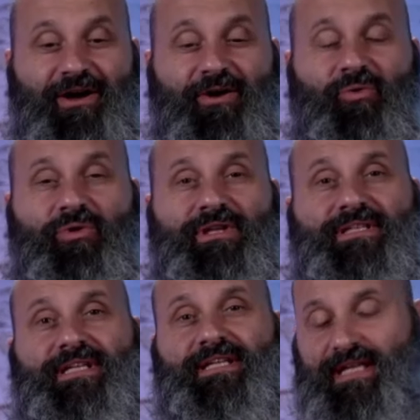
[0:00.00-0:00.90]
Well,
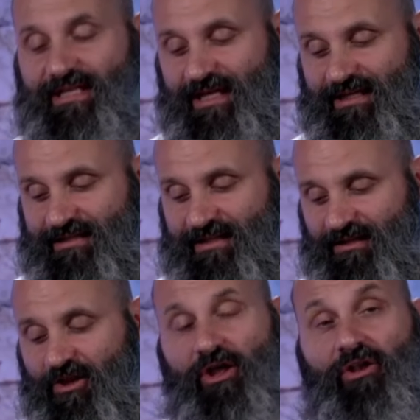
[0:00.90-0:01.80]
it
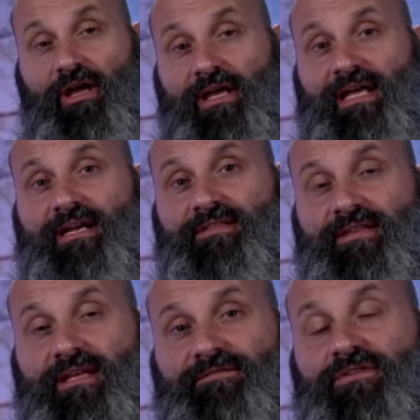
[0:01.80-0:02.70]
like
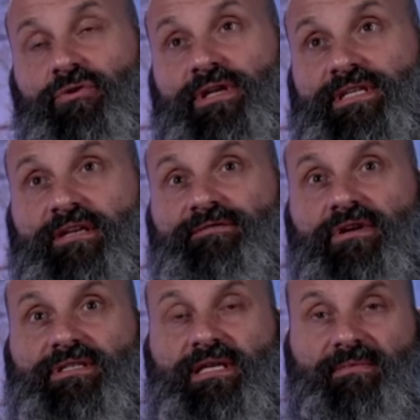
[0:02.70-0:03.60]
anything, if you
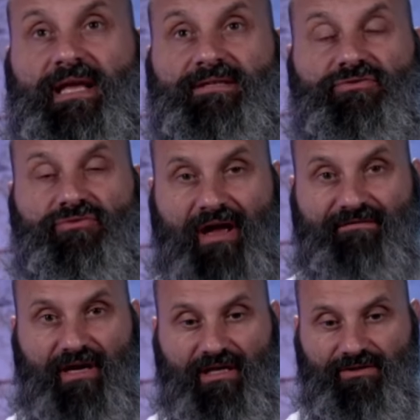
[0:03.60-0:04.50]
identify something that has great
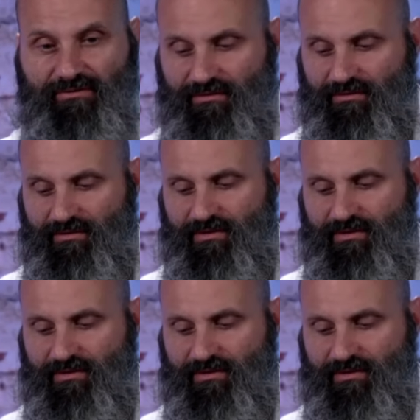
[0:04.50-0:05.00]
value,